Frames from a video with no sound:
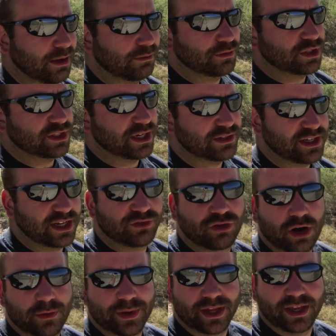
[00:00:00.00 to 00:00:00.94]
just outside
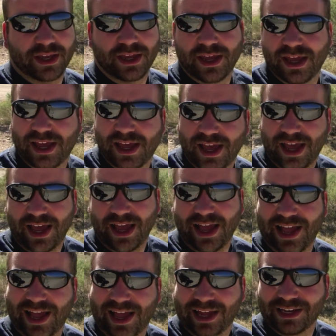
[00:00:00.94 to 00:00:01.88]
Tropic,
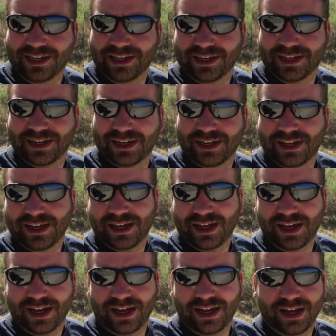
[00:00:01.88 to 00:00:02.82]
and
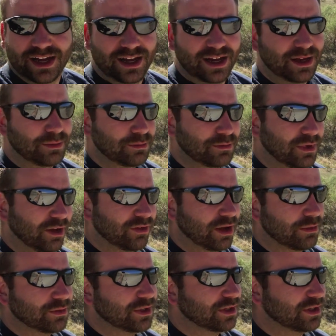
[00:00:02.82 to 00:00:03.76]
I've
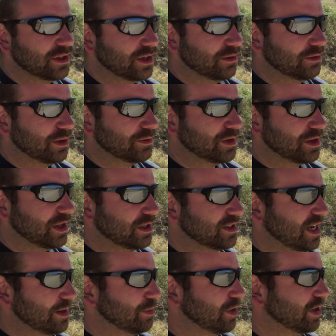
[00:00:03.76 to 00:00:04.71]
come to the
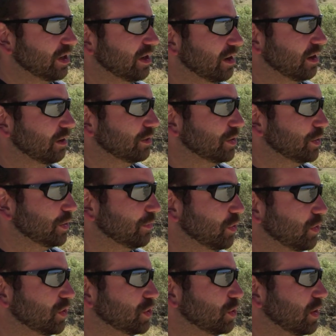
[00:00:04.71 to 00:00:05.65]
state park here. I'm going to do a
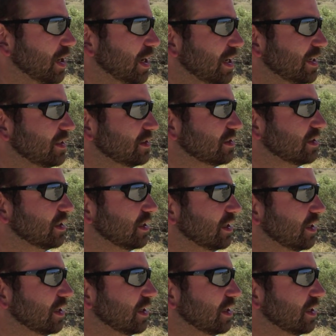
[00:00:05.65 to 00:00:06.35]
few short hikes